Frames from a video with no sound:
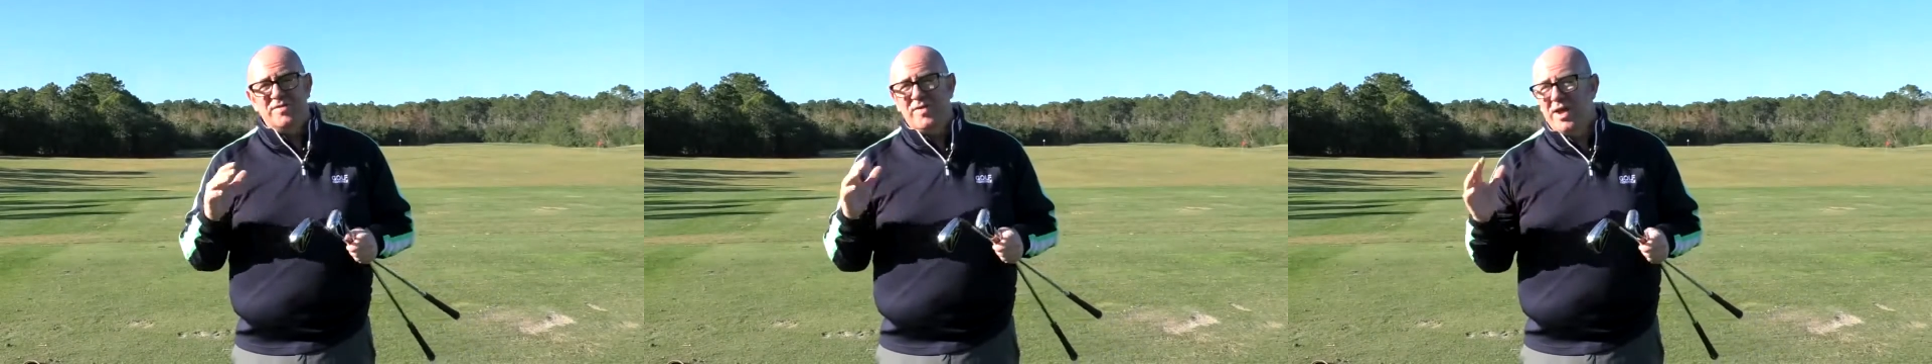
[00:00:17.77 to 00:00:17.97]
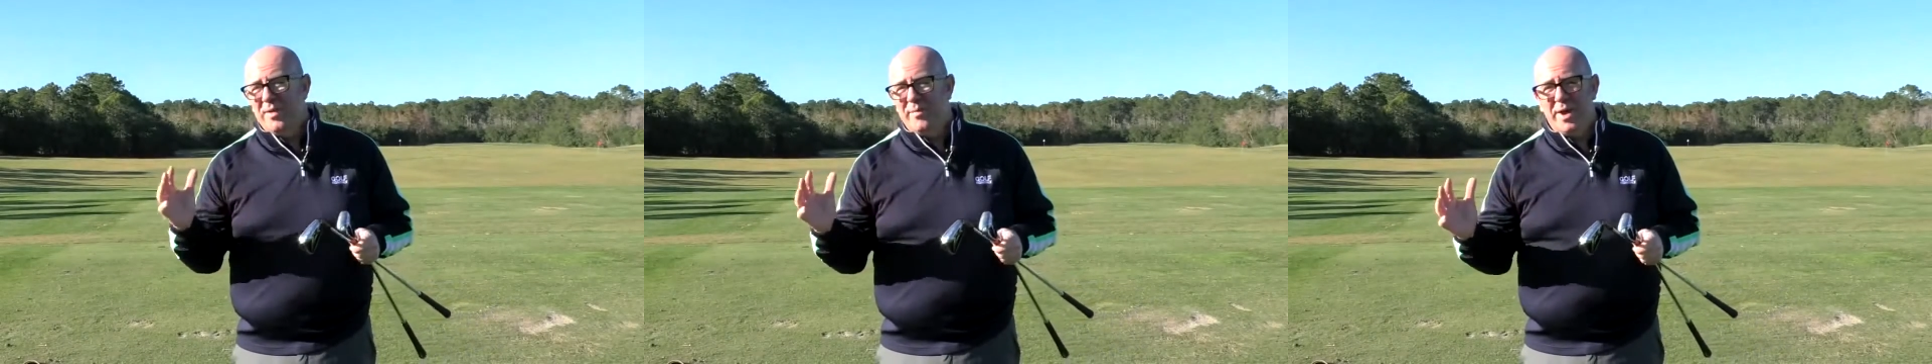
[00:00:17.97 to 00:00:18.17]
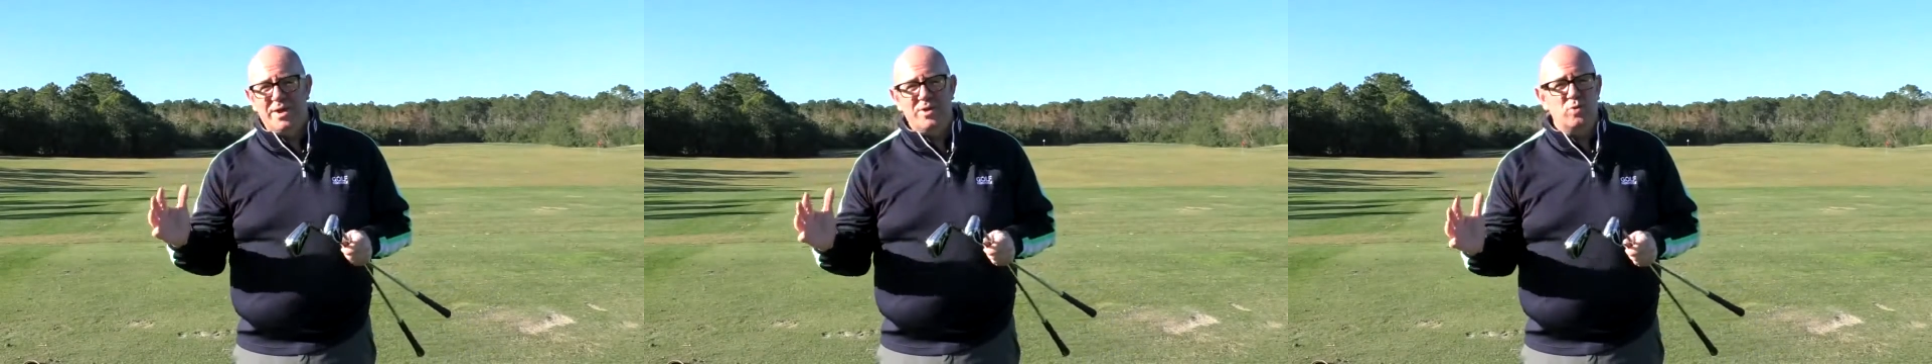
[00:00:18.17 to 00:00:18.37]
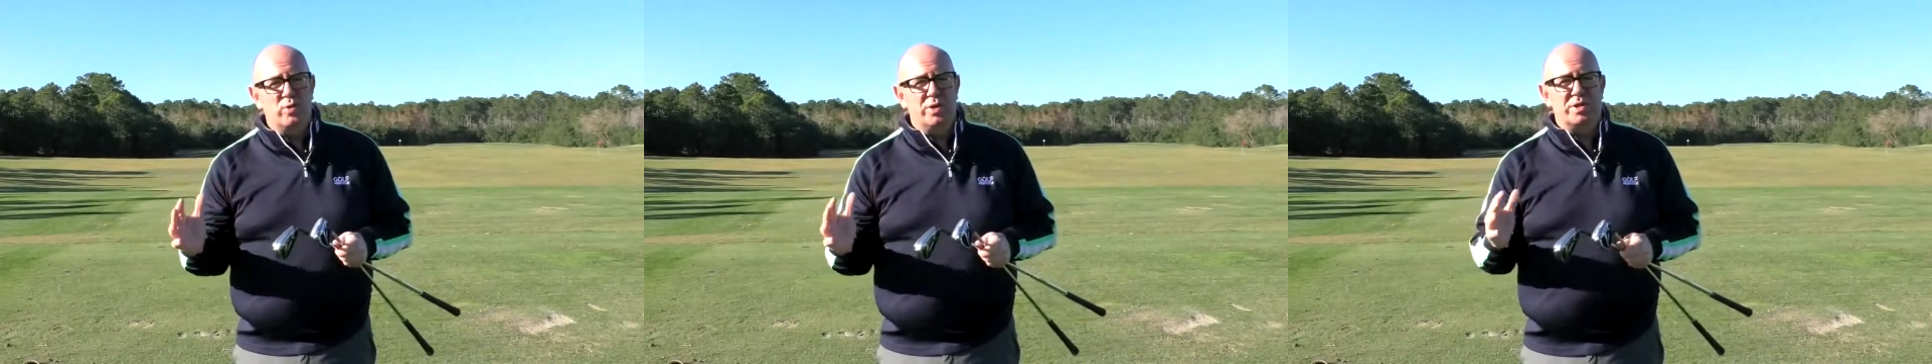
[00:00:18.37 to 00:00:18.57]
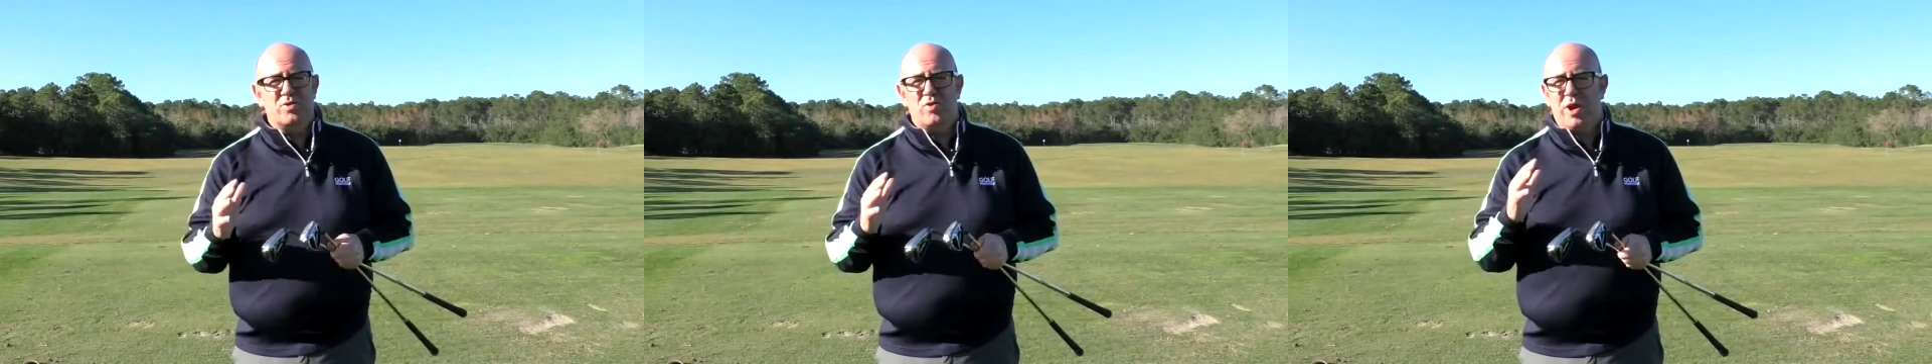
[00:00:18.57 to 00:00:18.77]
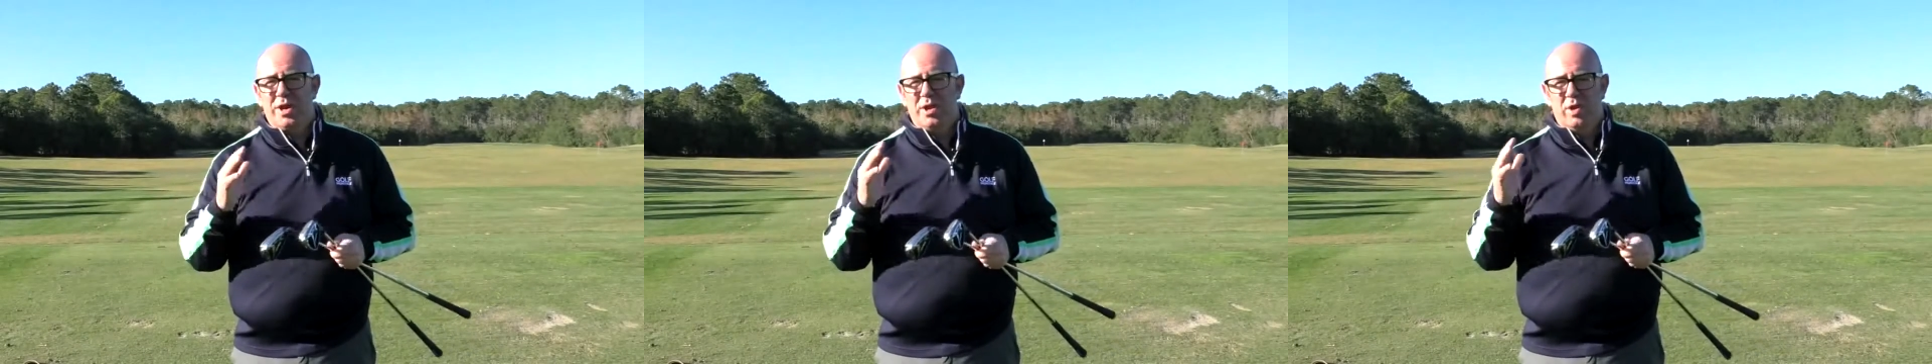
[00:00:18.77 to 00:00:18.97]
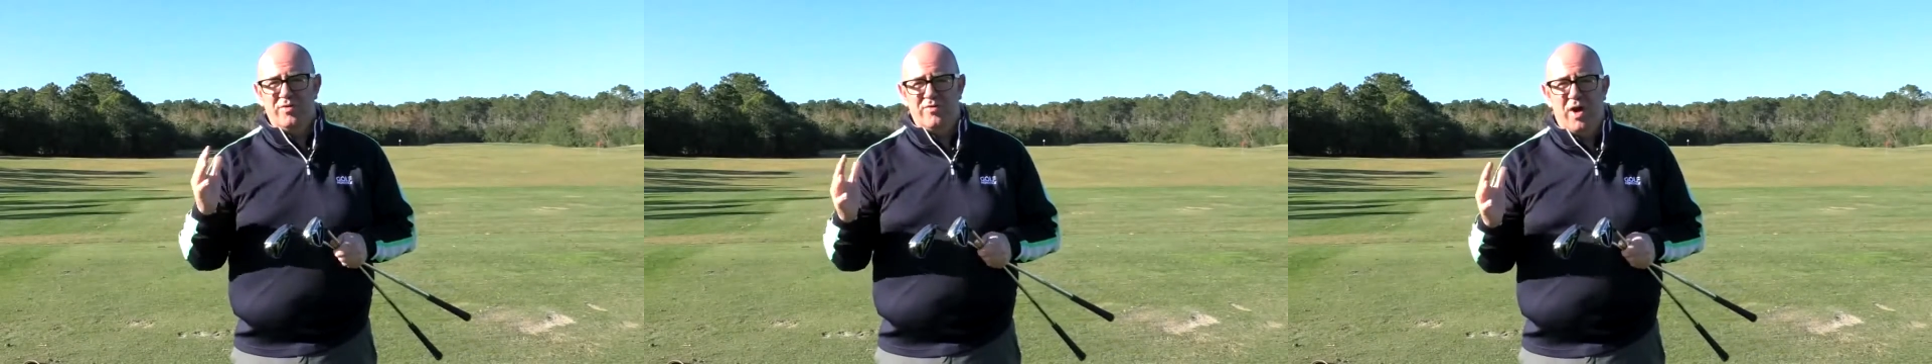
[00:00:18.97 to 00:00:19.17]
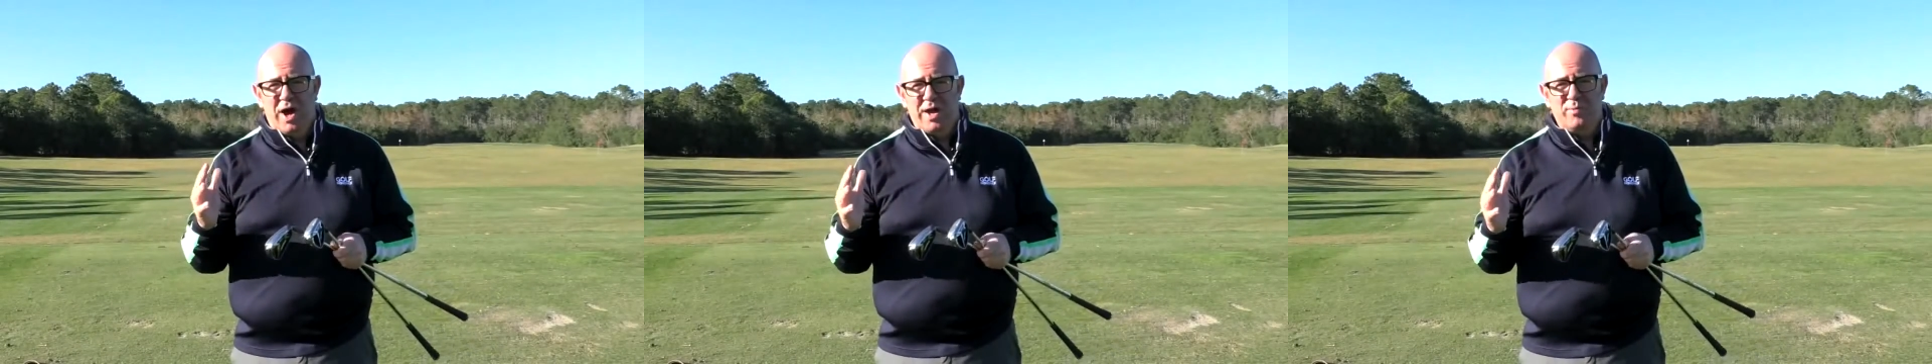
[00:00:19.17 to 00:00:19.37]
Taylormade always create a lot
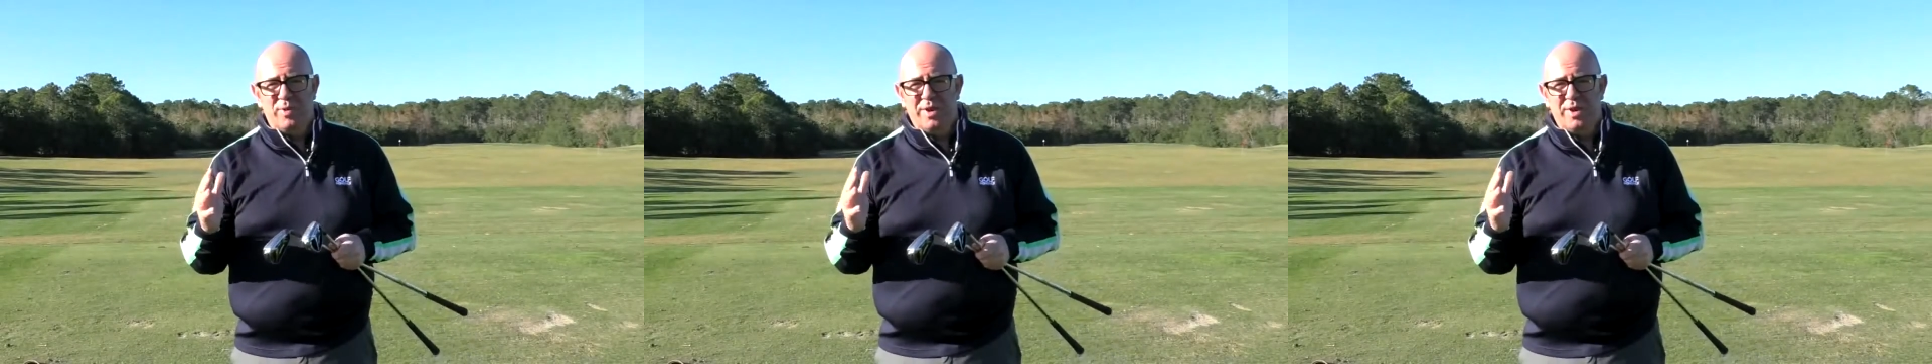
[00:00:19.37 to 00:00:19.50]
of hype